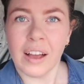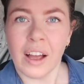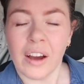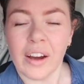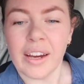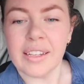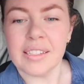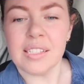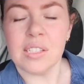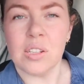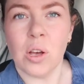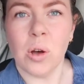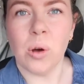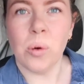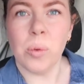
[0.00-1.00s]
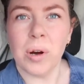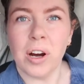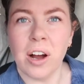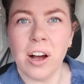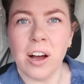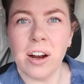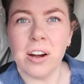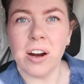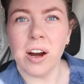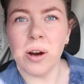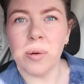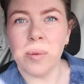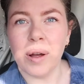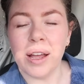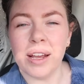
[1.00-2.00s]
Alright, so we're on
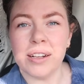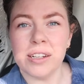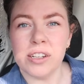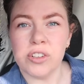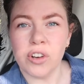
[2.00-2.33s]
our way to